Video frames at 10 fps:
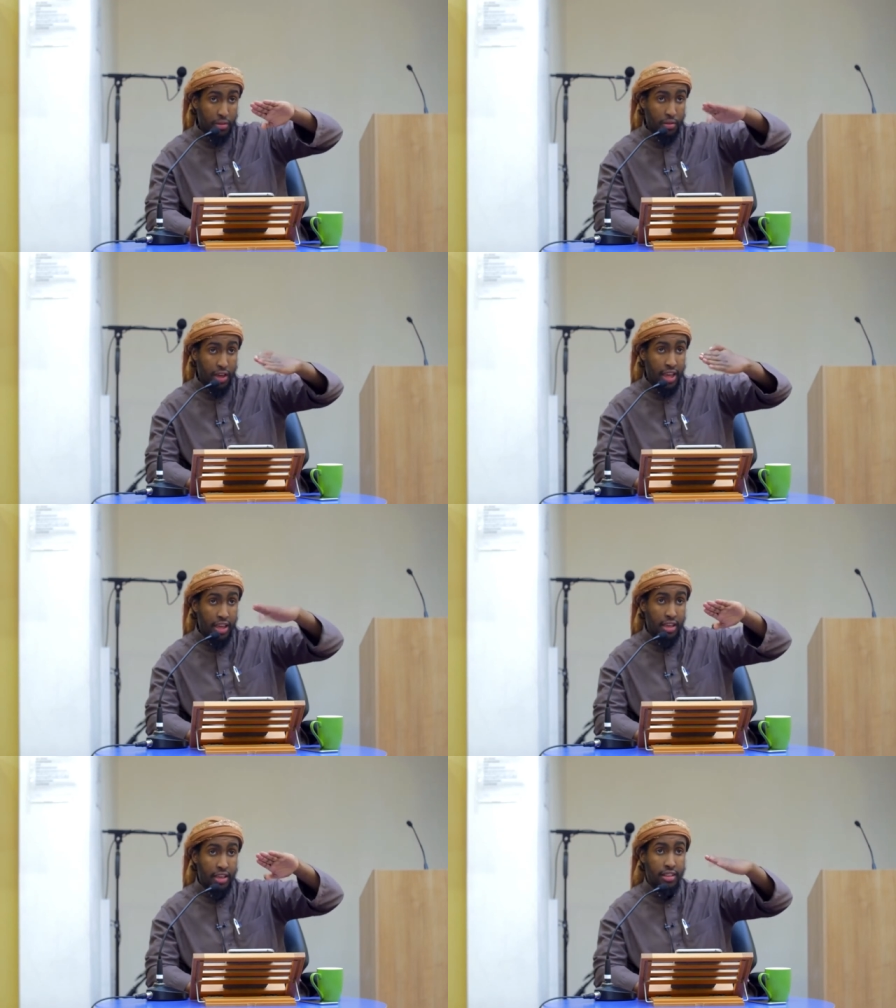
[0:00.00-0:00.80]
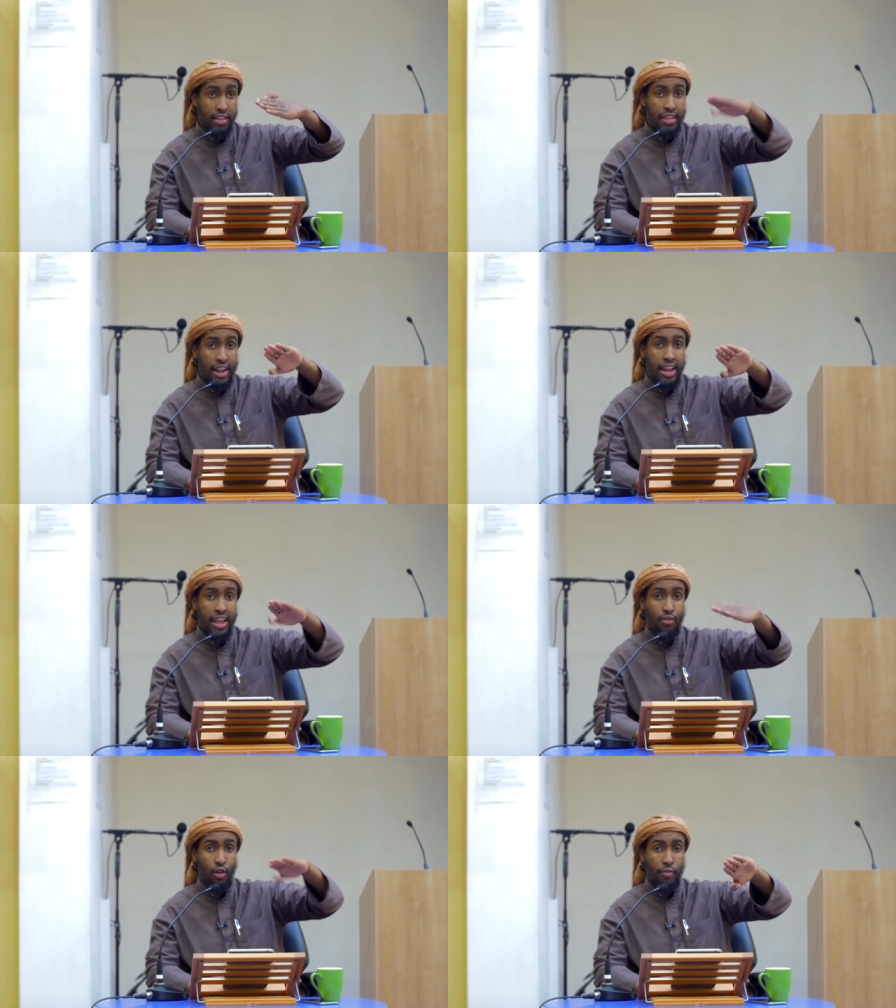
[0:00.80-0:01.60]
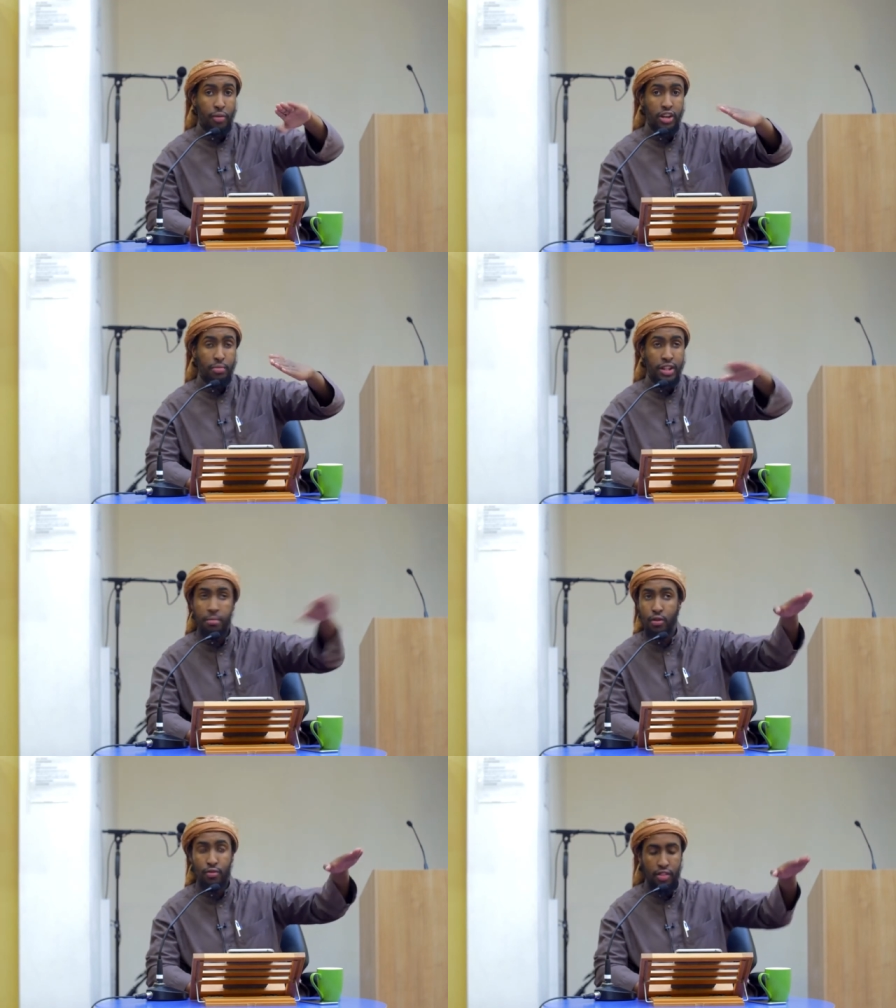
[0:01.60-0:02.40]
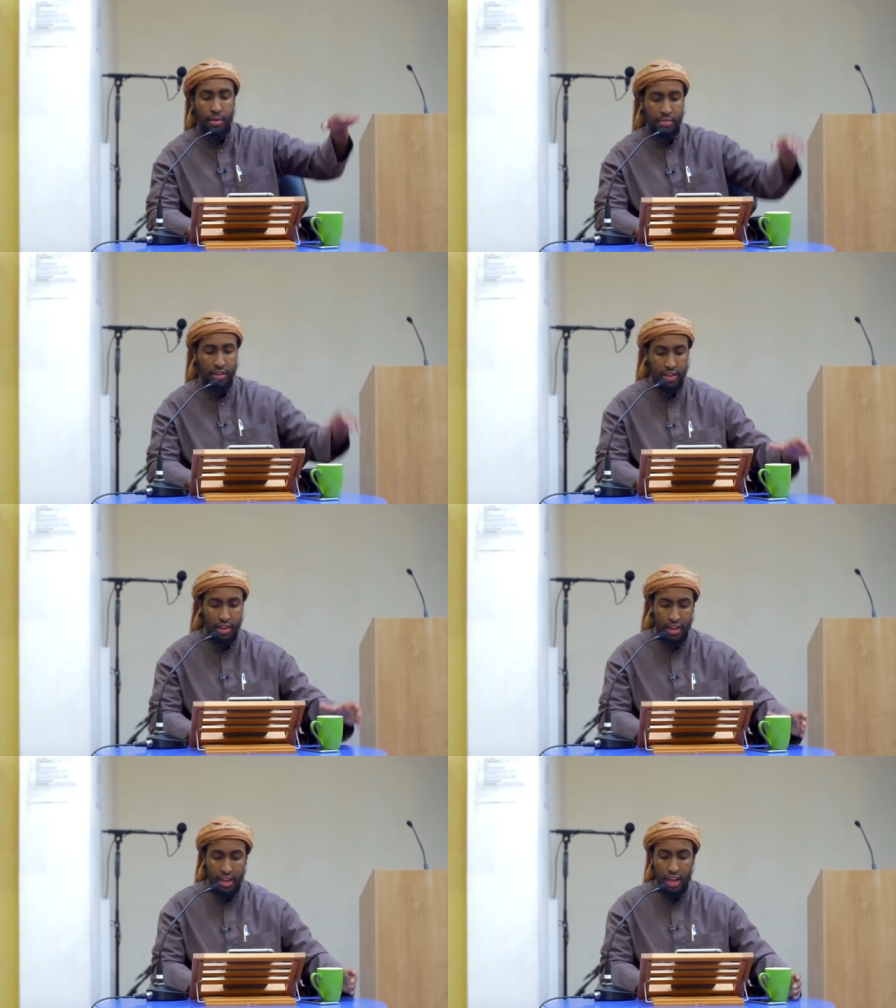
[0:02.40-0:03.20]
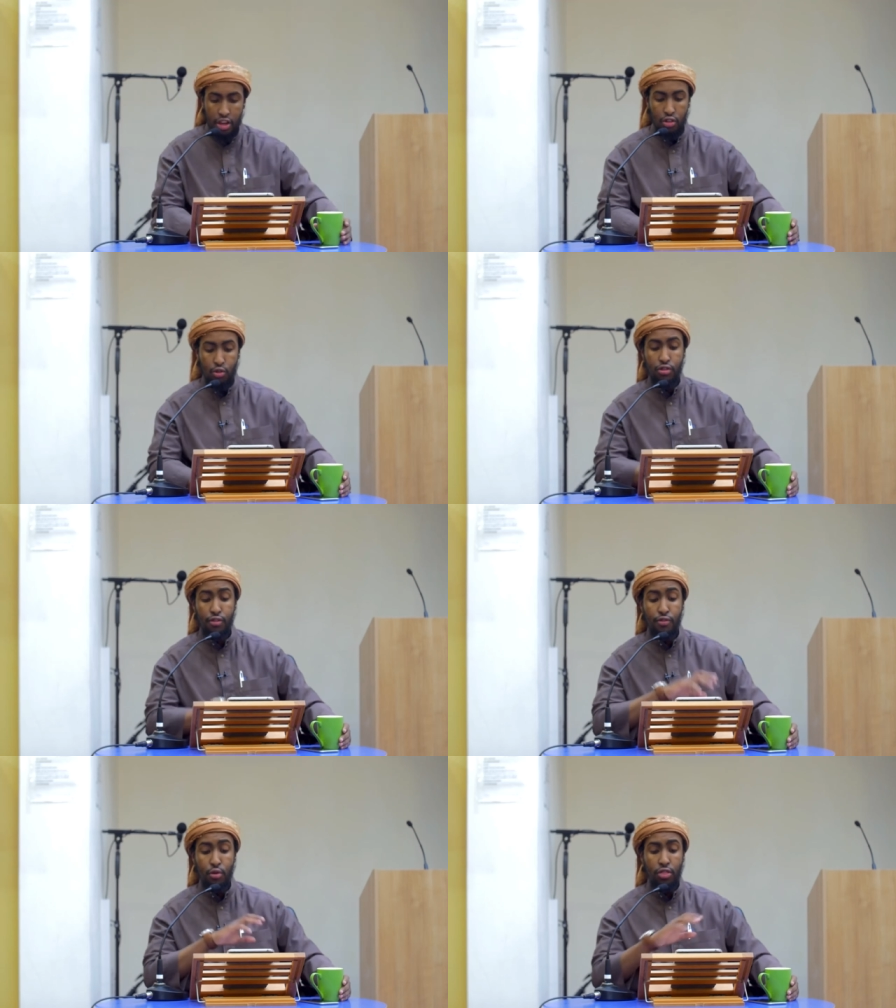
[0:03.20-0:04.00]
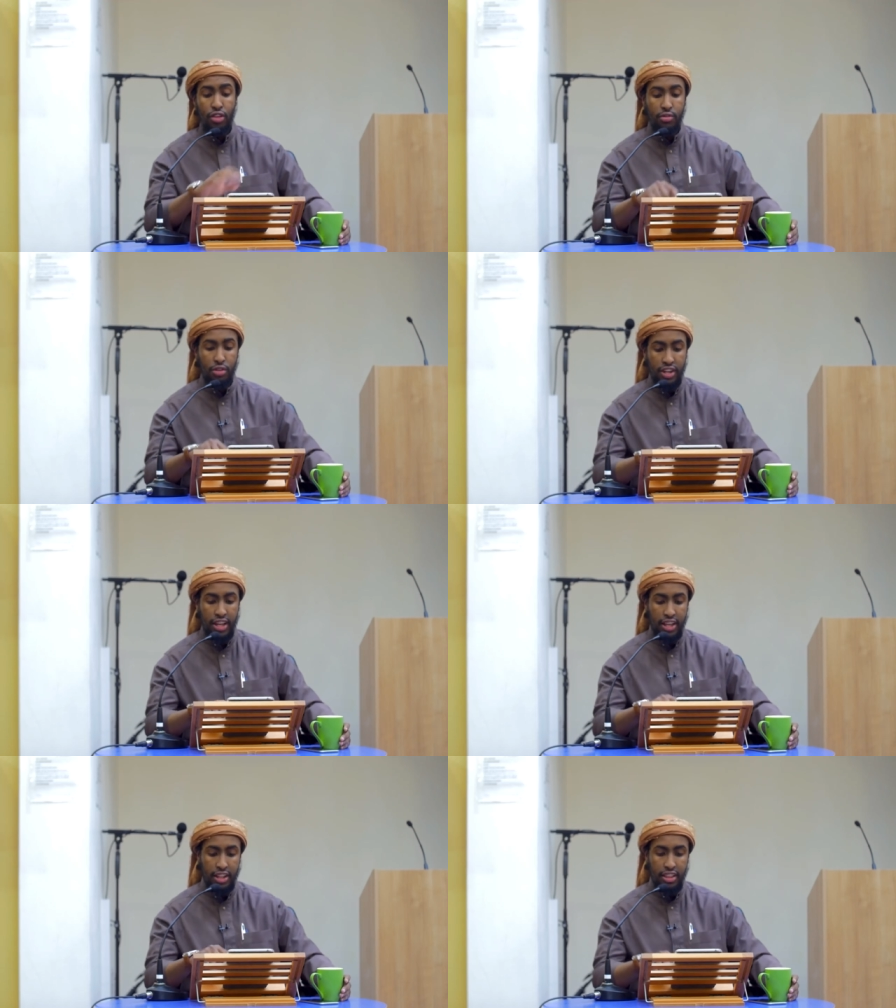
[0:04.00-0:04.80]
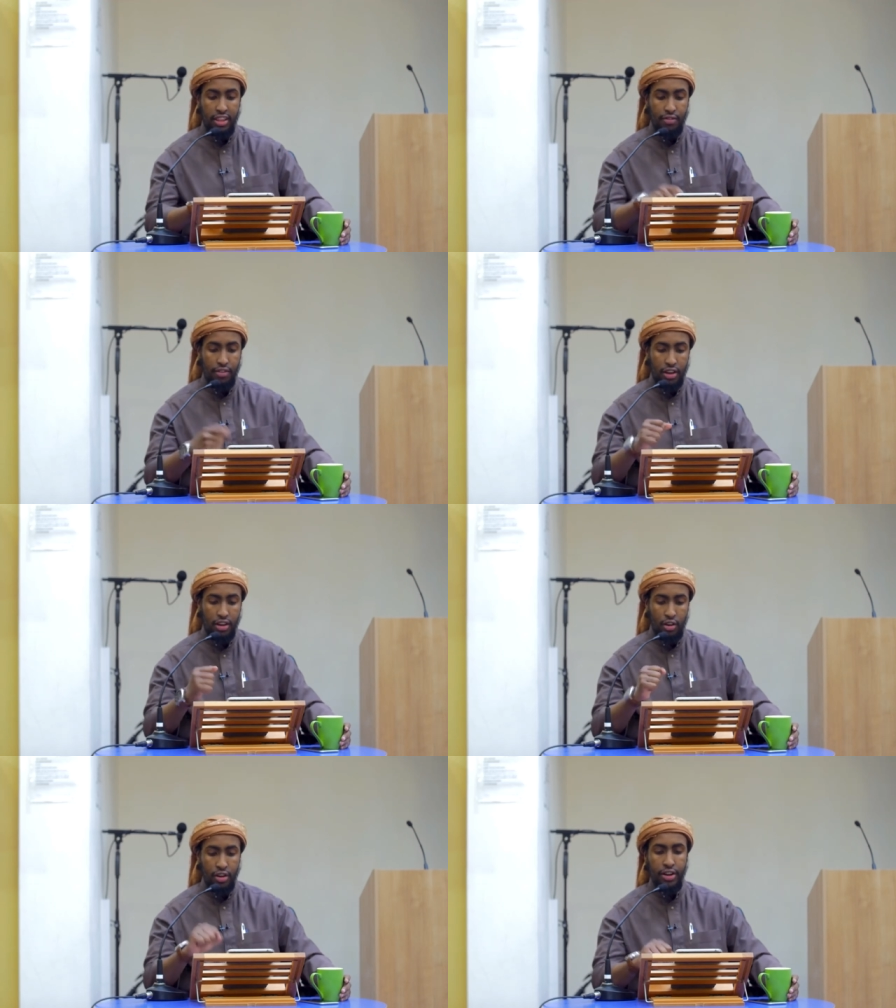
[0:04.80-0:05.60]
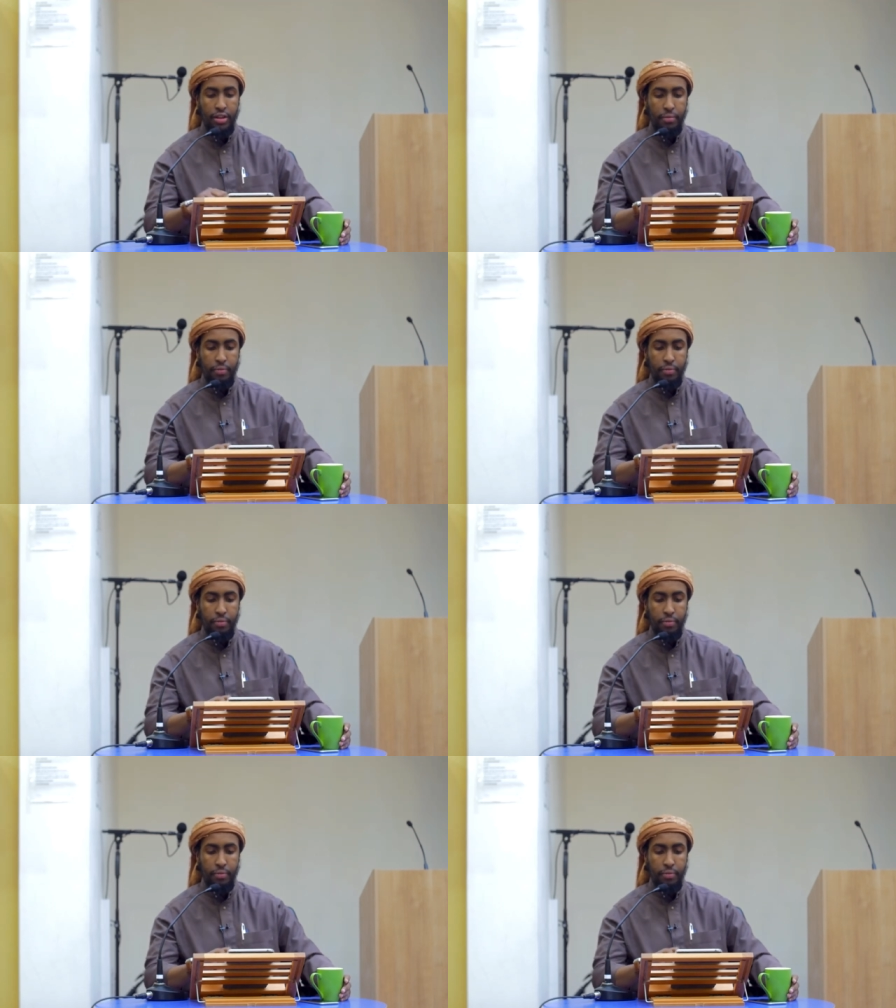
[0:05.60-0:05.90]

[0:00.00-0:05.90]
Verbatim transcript: Okay? There's that level of punishment in the middle for them. Those are the four things which they differ on.